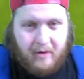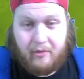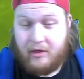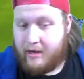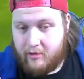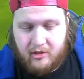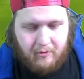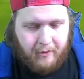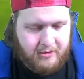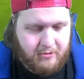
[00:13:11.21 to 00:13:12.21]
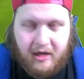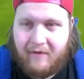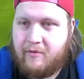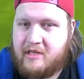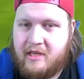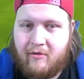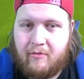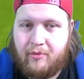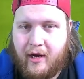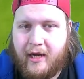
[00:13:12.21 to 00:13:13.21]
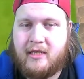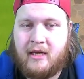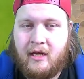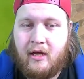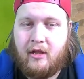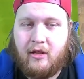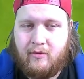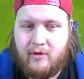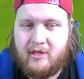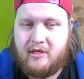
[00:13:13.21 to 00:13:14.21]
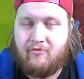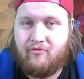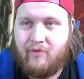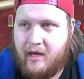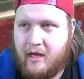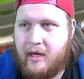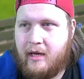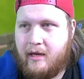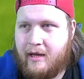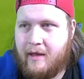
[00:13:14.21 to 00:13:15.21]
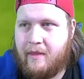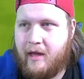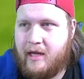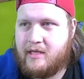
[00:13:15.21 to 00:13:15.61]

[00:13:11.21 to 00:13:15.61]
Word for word: but that also means I'm going to give them a secret prize. Lewis and Ricky get these